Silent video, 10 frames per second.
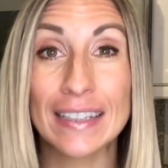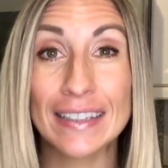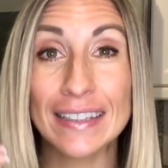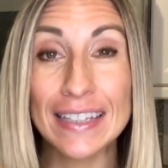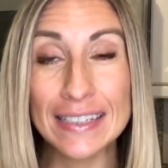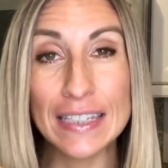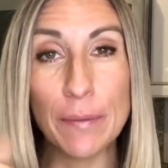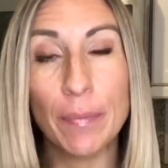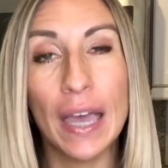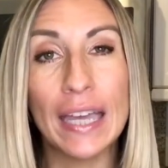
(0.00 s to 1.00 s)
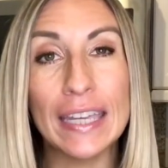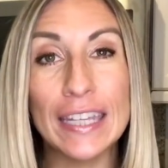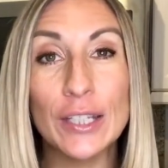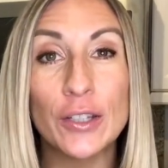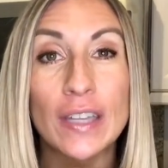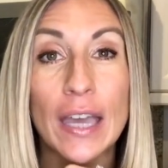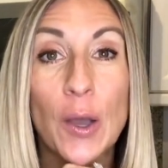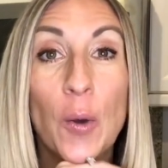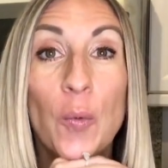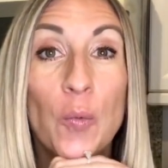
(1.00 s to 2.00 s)
Let's step back and look
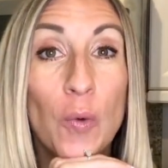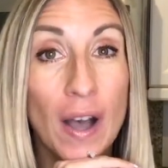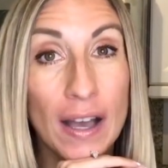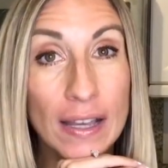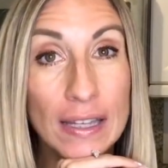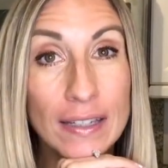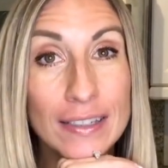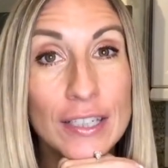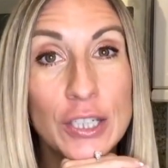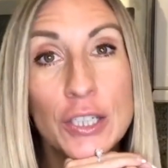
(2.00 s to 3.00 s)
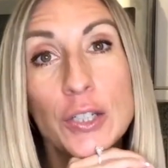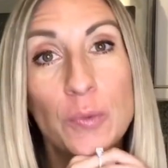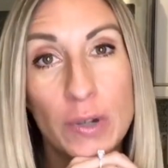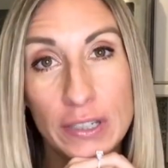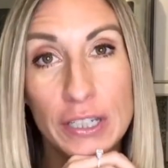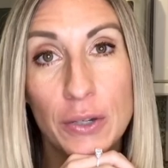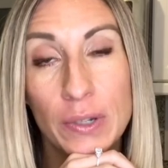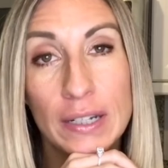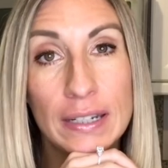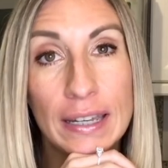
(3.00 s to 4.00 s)
at why do you want to go
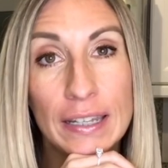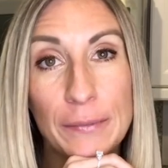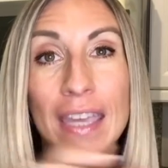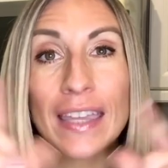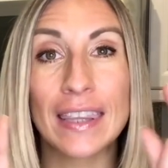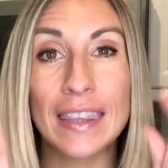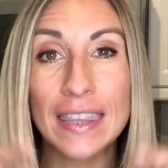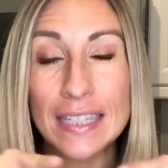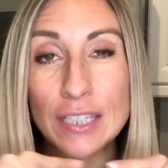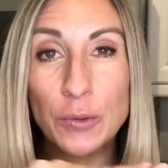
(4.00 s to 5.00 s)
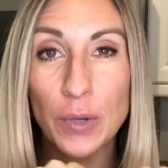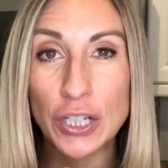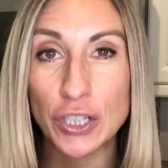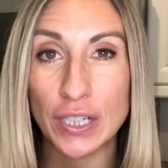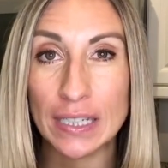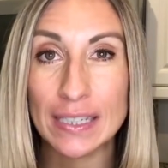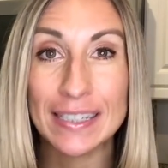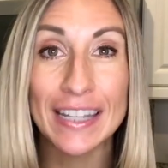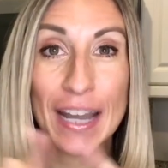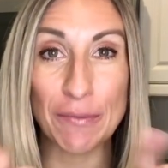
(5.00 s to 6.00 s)
on a diet? These
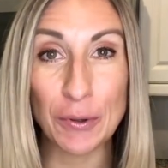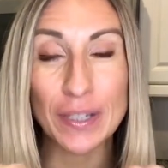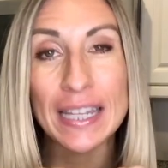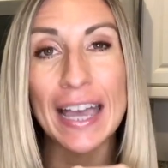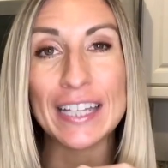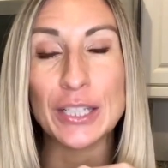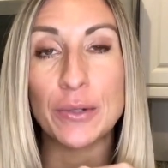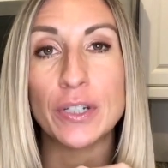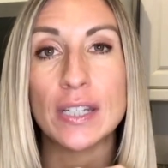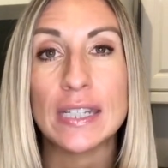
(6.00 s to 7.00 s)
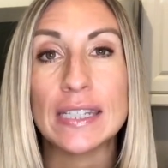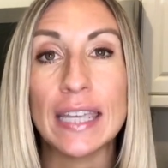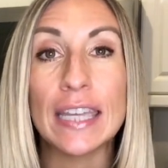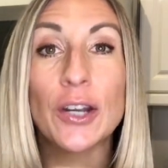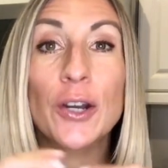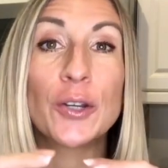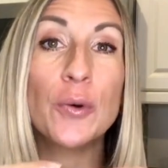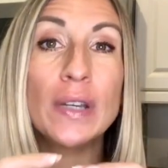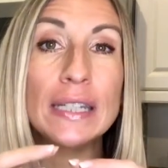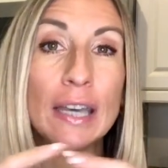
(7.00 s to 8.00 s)
questions that I'm going to ask you in just a second are
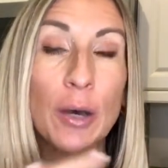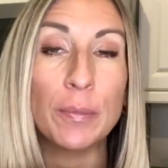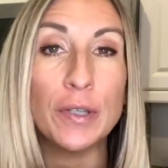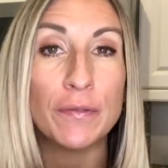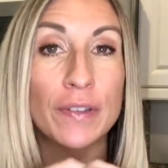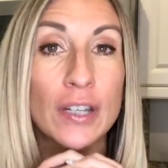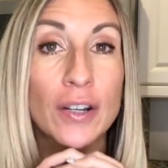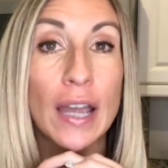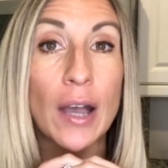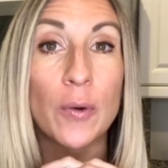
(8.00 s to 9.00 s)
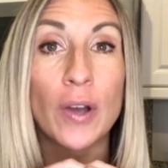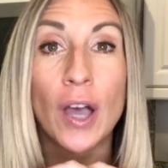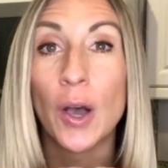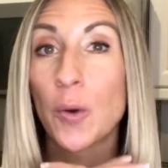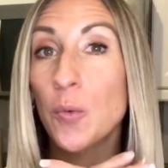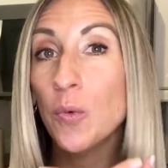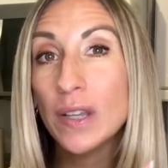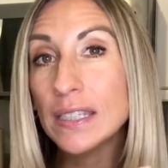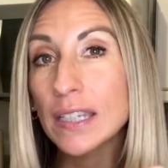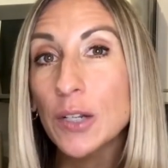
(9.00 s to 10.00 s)
going to help you figure out
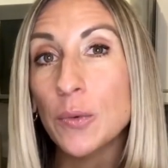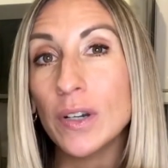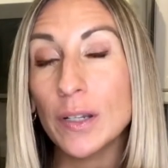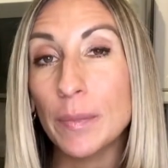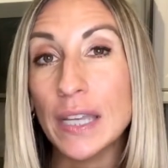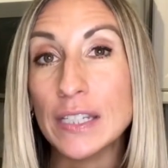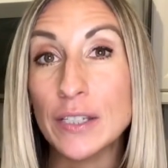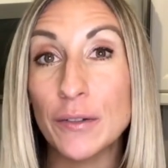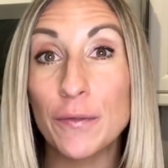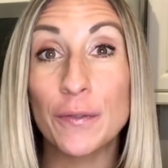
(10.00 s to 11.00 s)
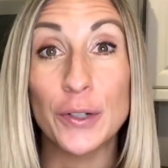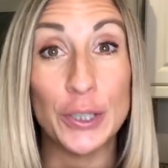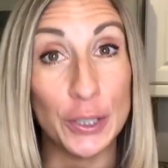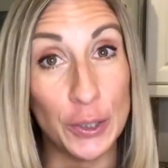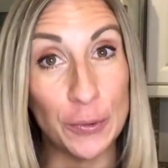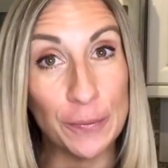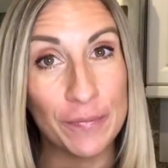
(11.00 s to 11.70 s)
what's gonna work best for you.